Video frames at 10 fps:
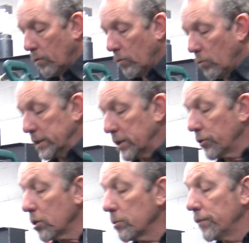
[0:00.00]
what the
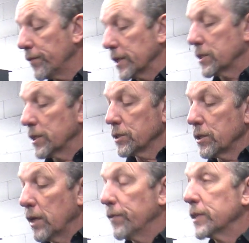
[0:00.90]
normal fix is,
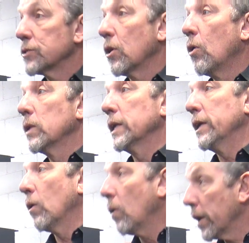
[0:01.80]
if it's
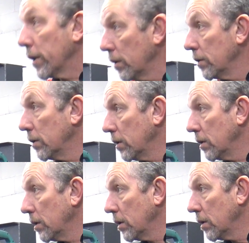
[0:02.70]
only oil,
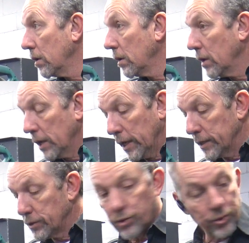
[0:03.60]

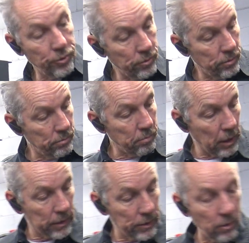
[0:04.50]
is to
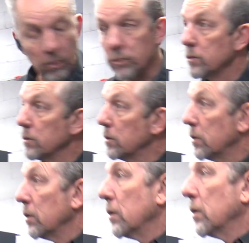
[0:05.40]
plug these
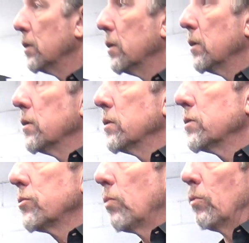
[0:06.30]
holes.
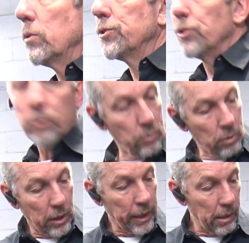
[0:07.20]
So what we'll do is we'll
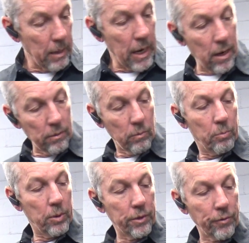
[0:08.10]
clean them out, we'll
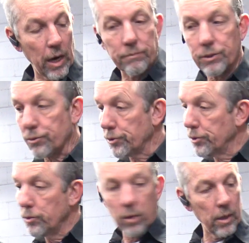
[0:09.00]
put a drive
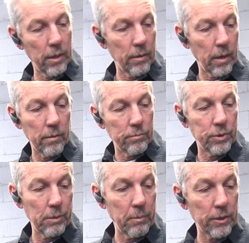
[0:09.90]
screw or a, a
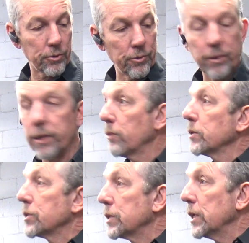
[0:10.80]
sheet metal screw in there
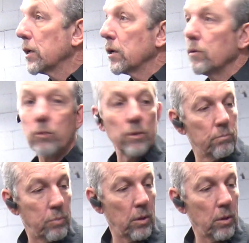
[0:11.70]
with sealer, and we'll pull